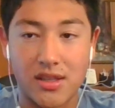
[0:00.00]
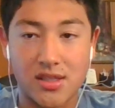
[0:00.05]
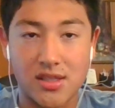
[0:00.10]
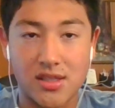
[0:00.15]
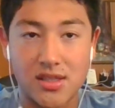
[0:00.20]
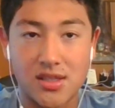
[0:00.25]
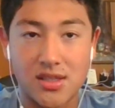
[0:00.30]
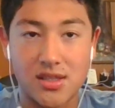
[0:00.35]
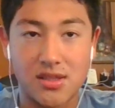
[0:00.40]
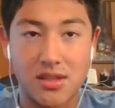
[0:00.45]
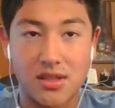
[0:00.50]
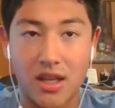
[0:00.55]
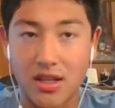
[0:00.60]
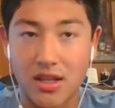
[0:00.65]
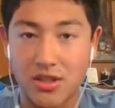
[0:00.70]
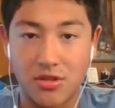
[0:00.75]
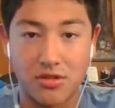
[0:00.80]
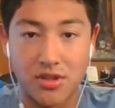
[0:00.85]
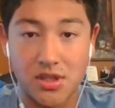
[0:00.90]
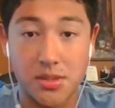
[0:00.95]
It's
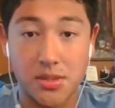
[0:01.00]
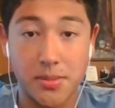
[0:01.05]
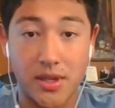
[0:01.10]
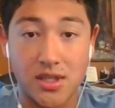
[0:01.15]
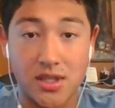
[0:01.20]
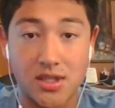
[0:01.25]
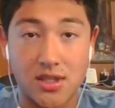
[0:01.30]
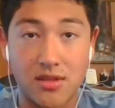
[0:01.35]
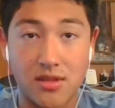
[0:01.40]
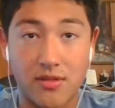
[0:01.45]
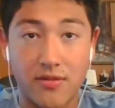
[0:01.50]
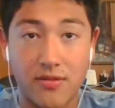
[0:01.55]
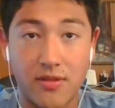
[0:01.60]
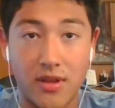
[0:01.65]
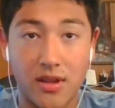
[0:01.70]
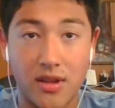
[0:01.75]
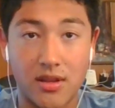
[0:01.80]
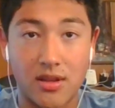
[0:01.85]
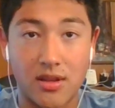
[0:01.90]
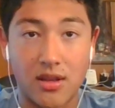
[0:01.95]
not too expensive,
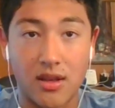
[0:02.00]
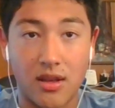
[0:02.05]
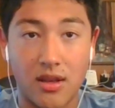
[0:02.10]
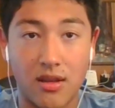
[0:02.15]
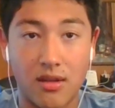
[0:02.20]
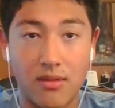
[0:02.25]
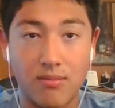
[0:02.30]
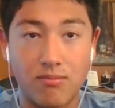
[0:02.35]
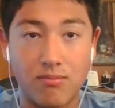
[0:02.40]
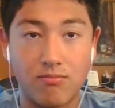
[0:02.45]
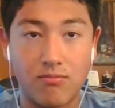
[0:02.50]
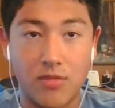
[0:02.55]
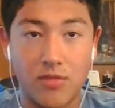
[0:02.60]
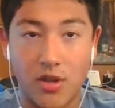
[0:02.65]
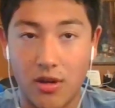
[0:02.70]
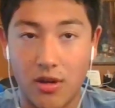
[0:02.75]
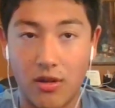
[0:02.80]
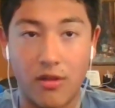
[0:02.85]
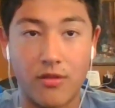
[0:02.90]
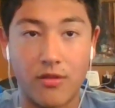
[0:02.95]
and
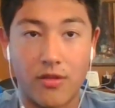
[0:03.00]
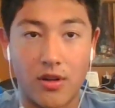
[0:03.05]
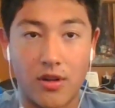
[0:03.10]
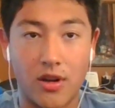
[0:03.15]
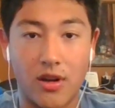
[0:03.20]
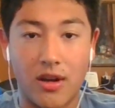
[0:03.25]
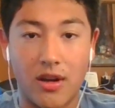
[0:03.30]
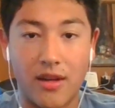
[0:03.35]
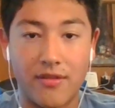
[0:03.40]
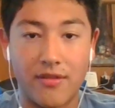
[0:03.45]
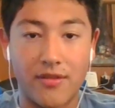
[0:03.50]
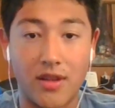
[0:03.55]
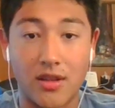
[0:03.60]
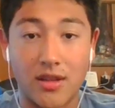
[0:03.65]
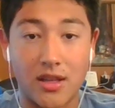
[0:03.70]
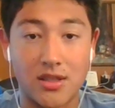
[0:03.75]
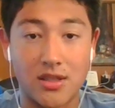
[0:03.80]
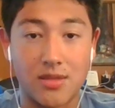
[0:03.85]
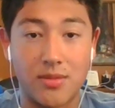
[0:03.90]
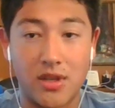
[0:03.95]
overall, I
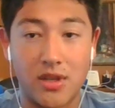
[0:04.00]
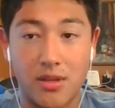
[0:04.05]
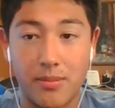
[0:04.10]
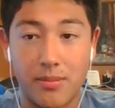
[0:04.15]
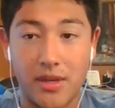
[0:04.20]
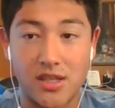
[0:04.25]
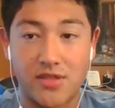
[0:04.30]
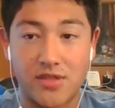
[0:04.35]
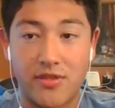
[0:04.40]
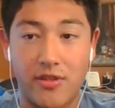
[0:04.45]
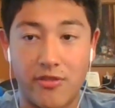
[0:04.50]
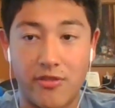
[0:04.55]
found that to be the best